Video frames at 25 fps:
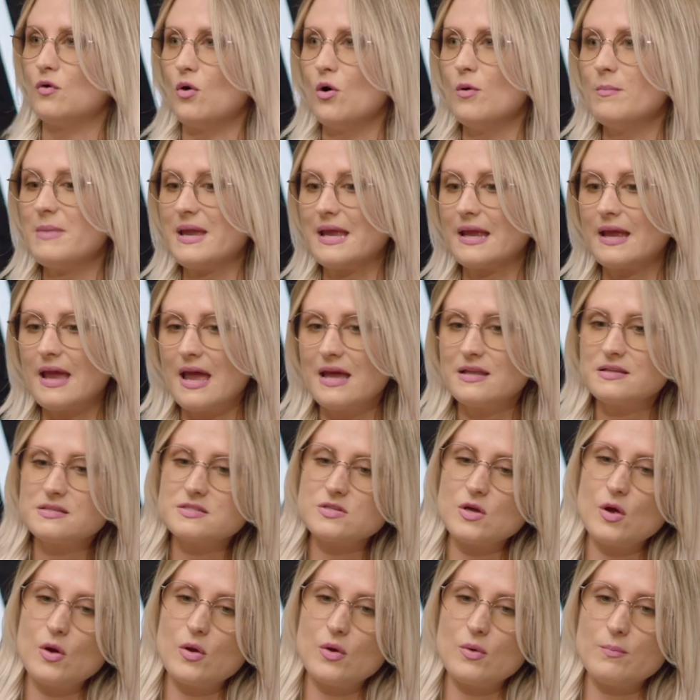forming. And
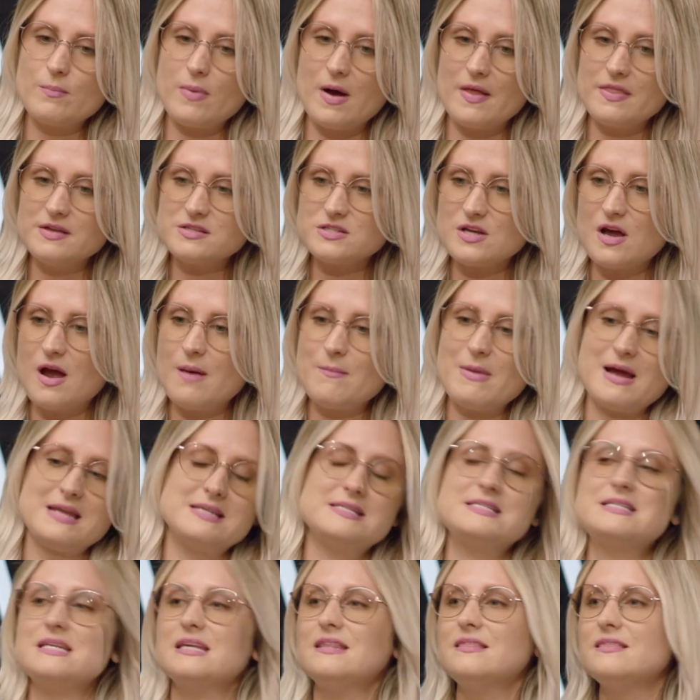so by the time I
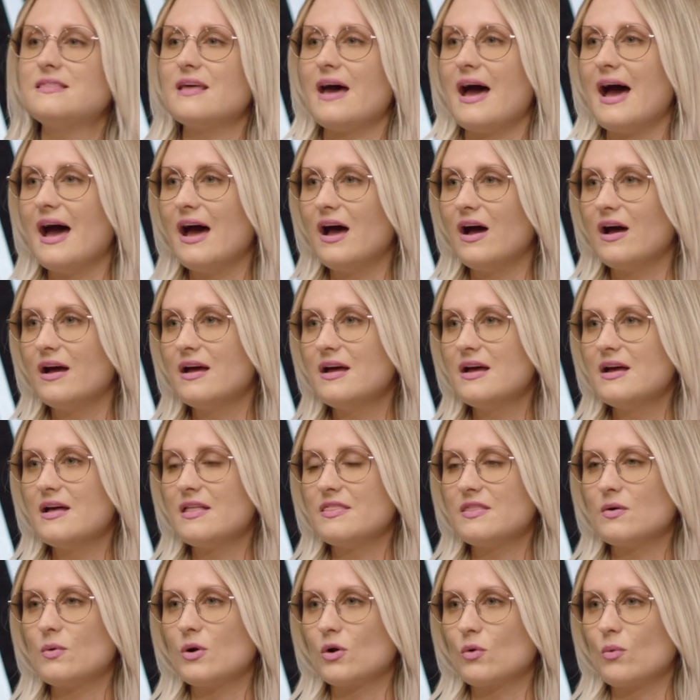did that,
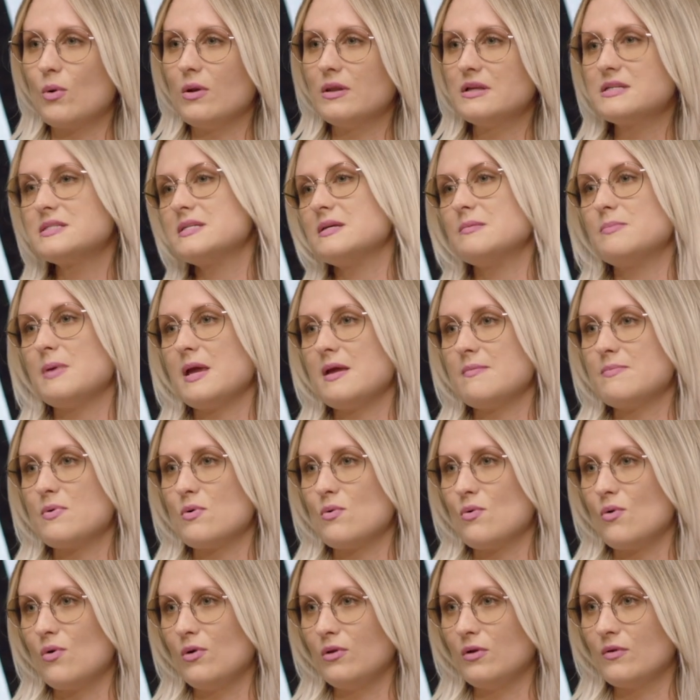there were quality
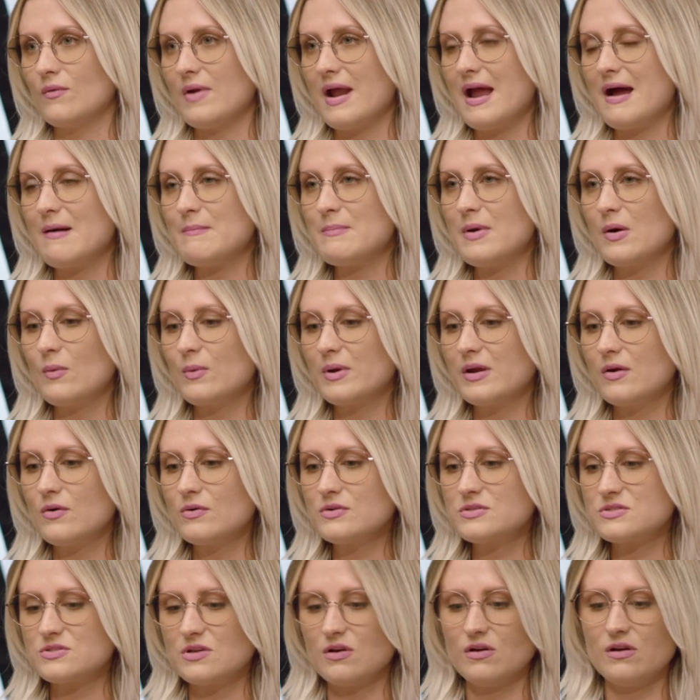people all around, but we
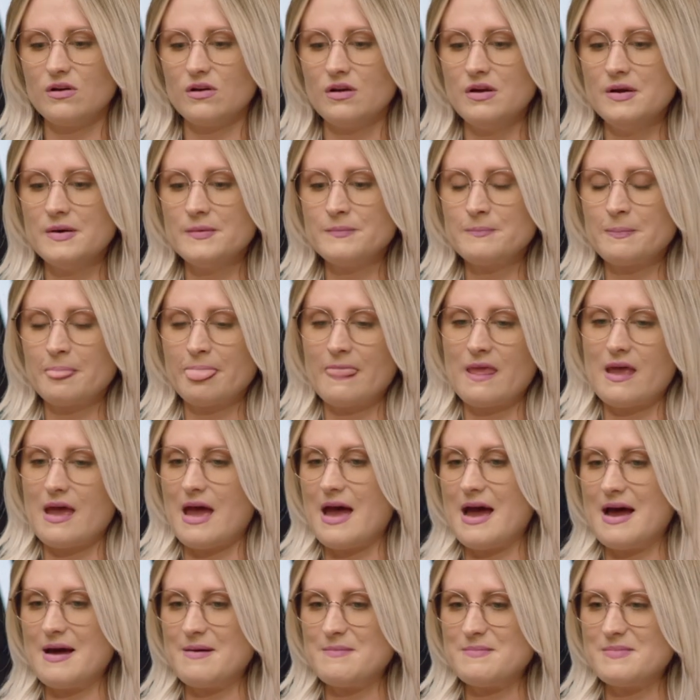also
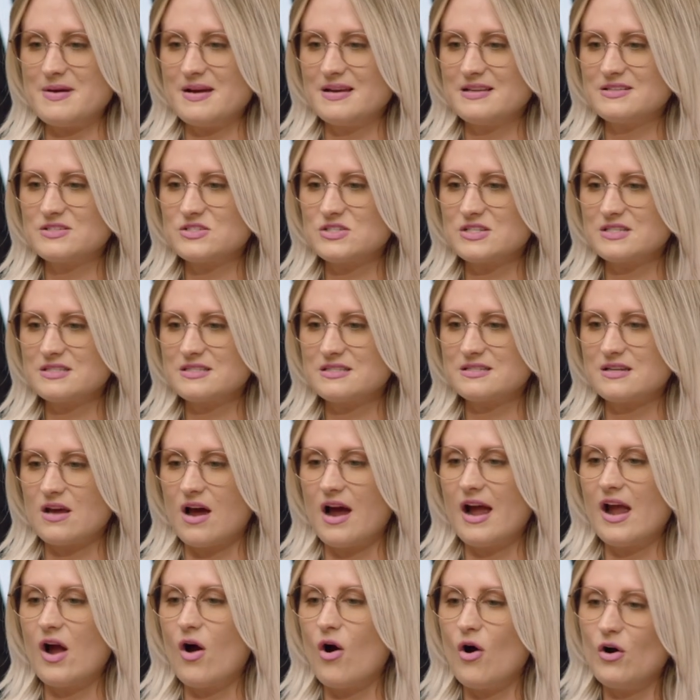
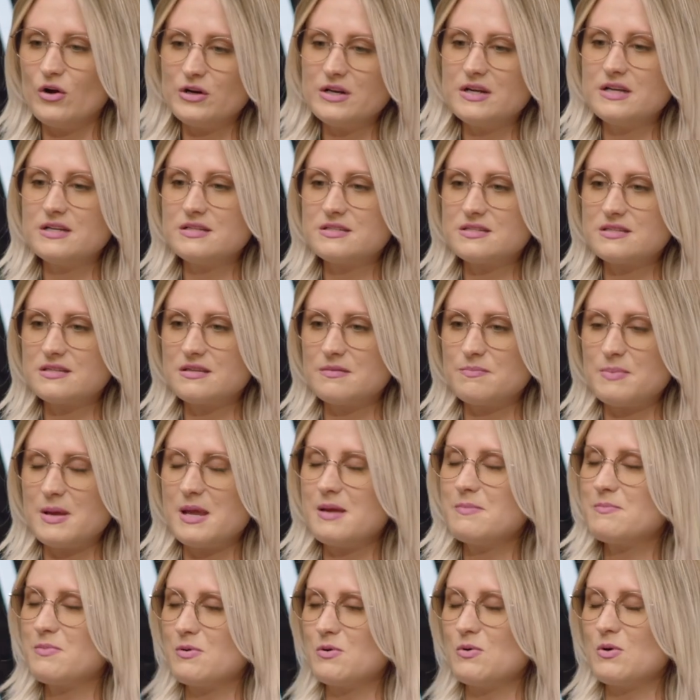I honoured the
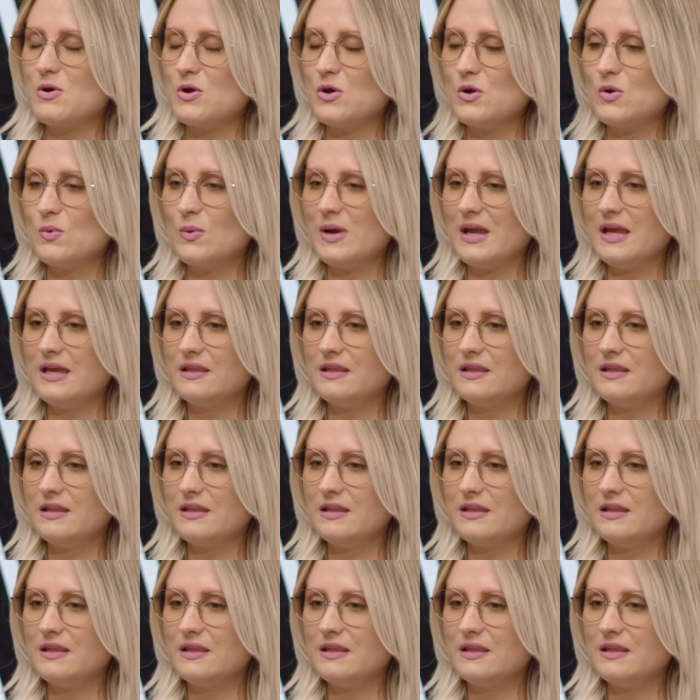people who